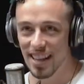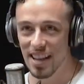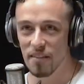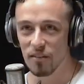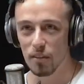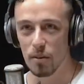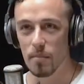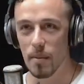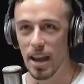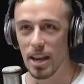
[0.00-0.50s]

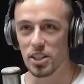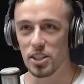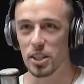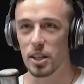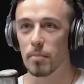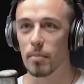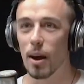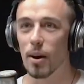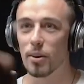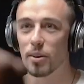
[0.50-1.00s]

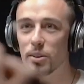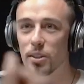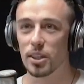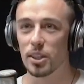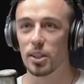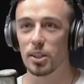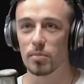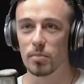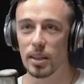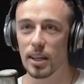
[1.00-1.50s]
information about who
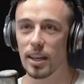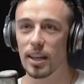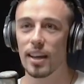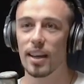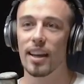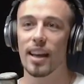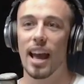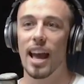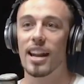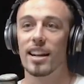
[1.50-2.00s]
killed me,
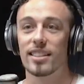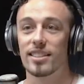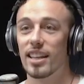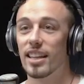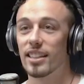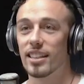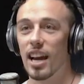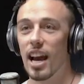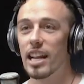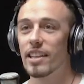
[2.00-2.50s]
and it's
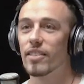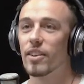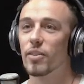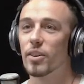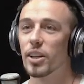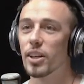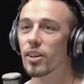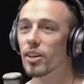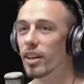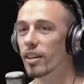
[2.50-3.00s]
like not even
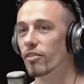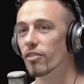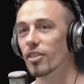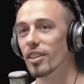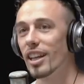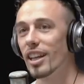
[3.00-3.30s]
real. And for